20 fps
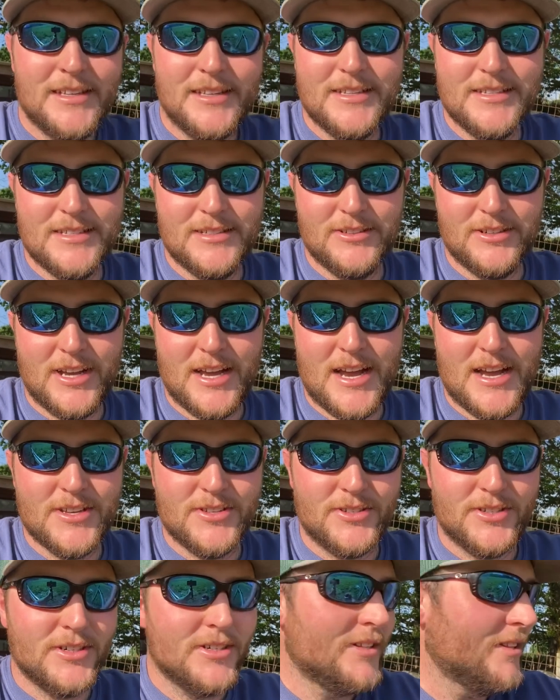These little guys
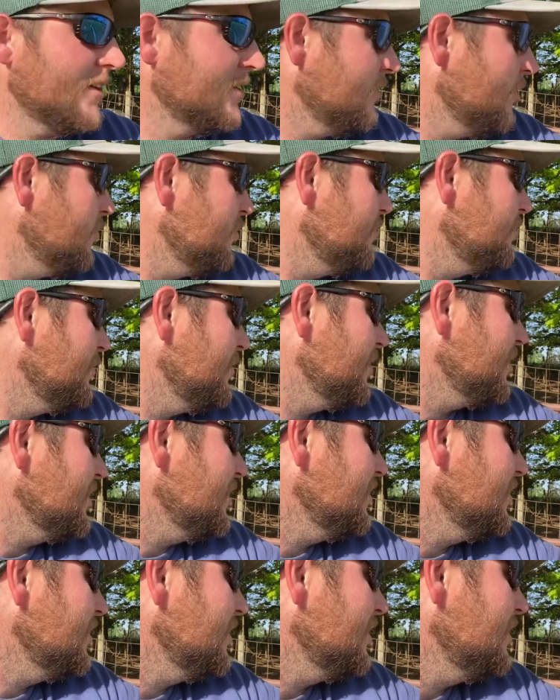they're growing pretty
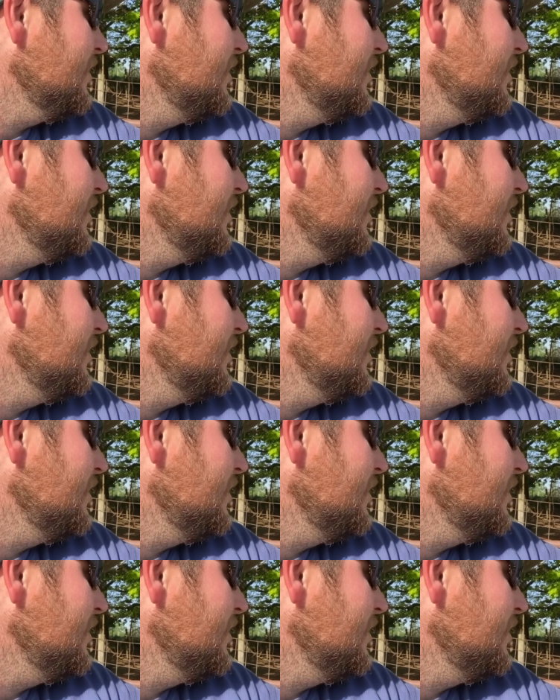good.